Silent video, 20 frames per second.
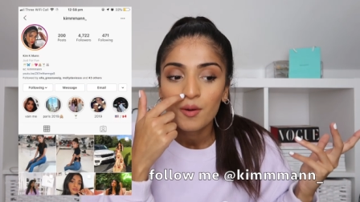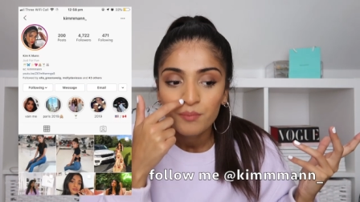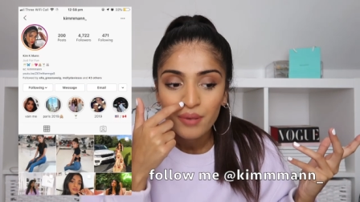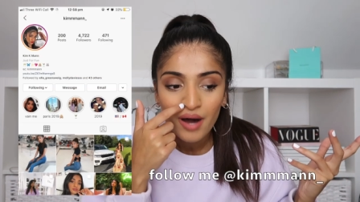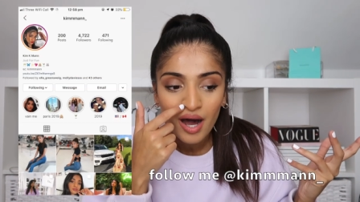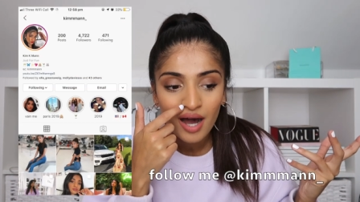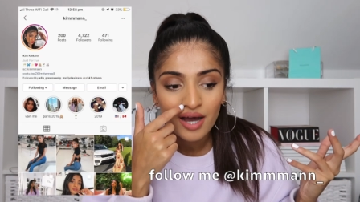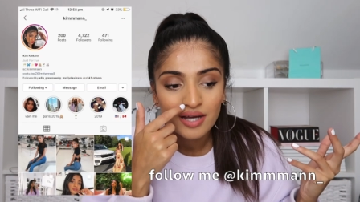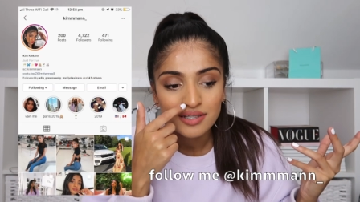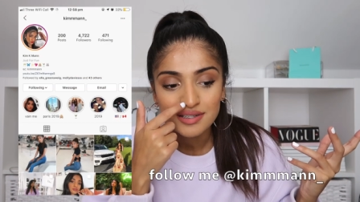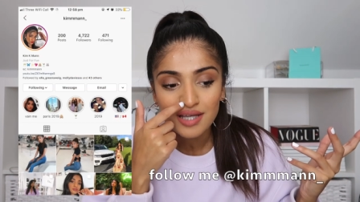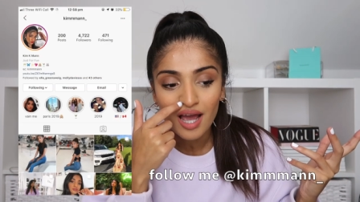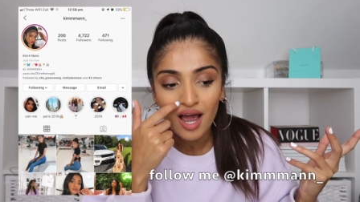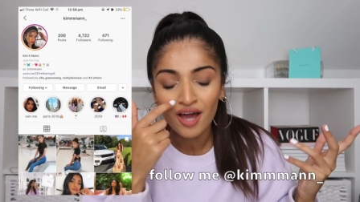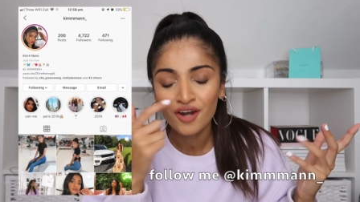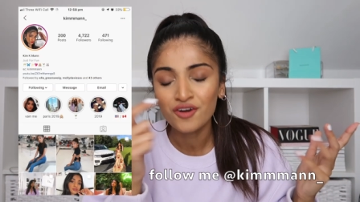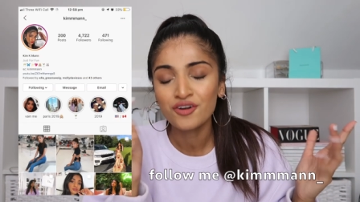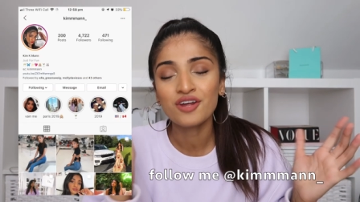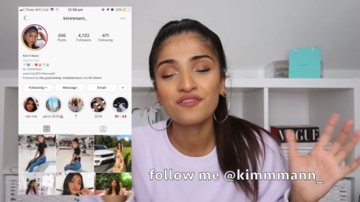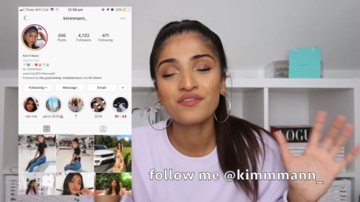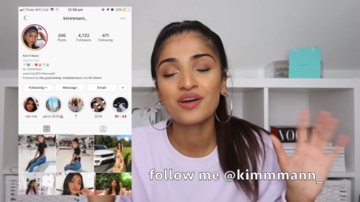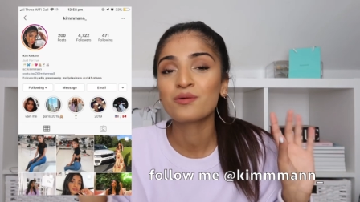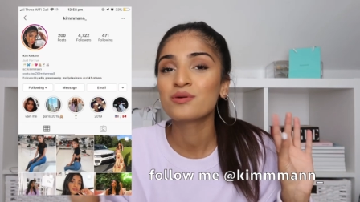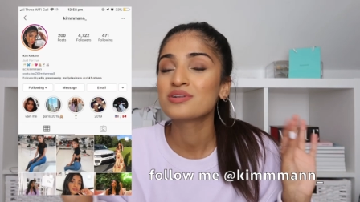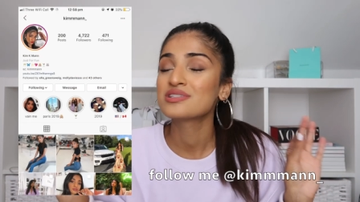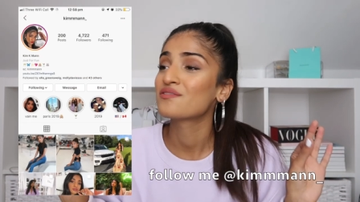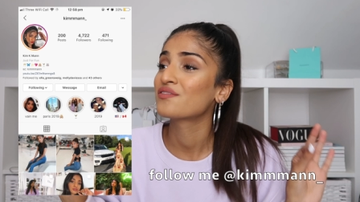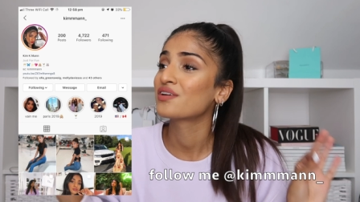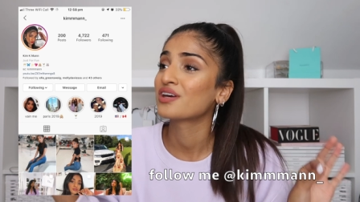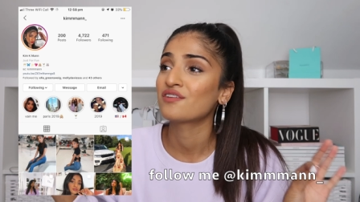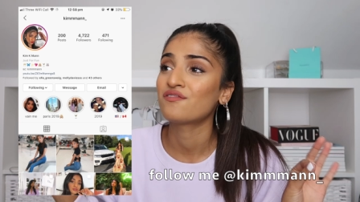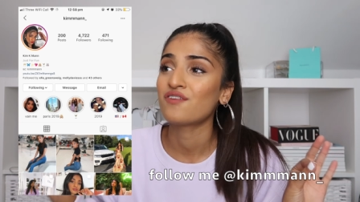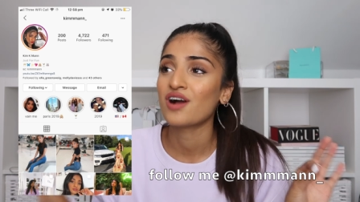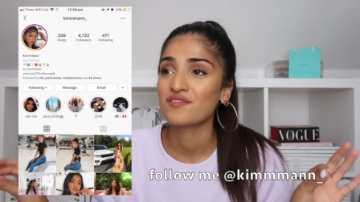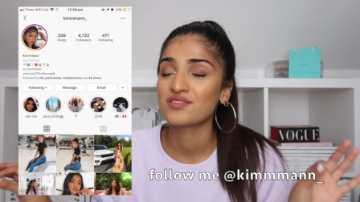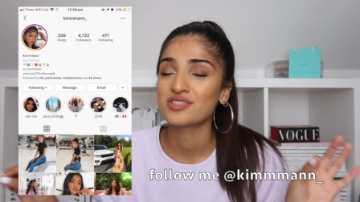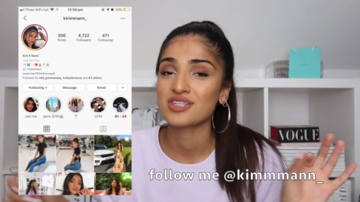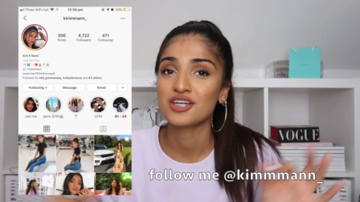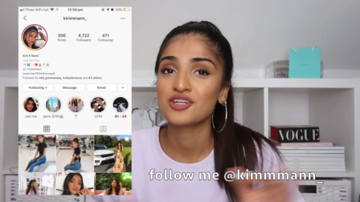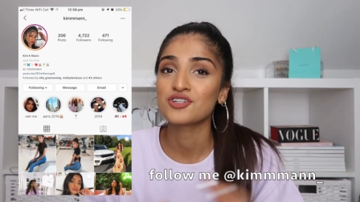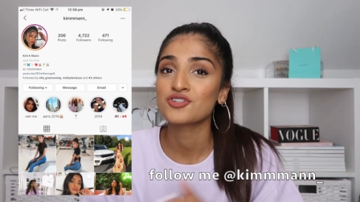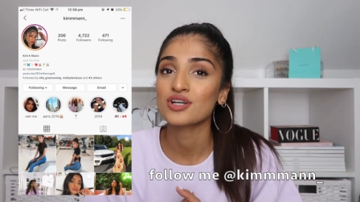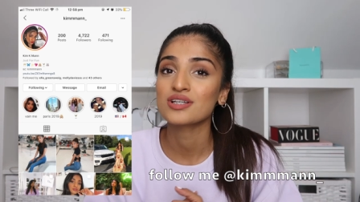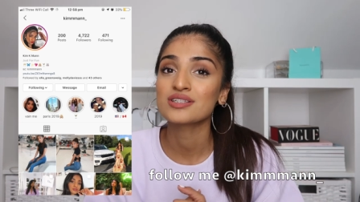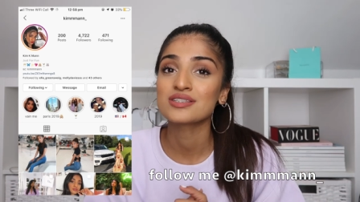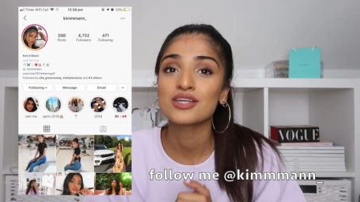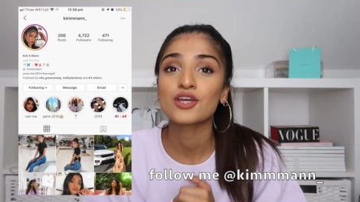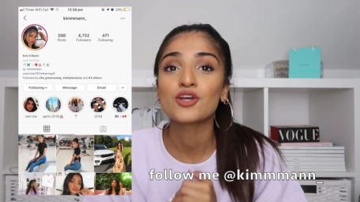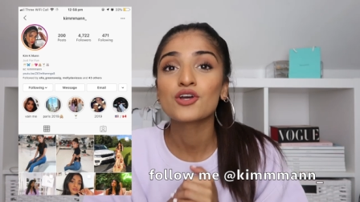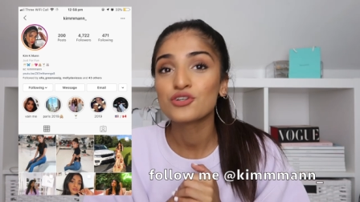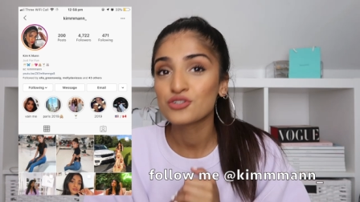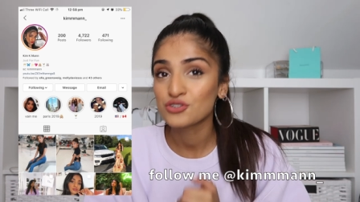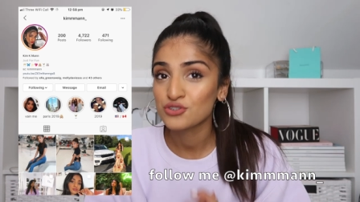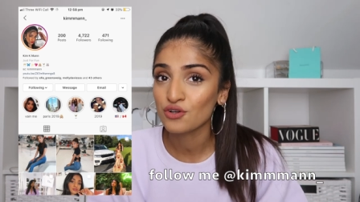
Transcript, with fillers: but I don't know if anyone's even gonna find this interesting.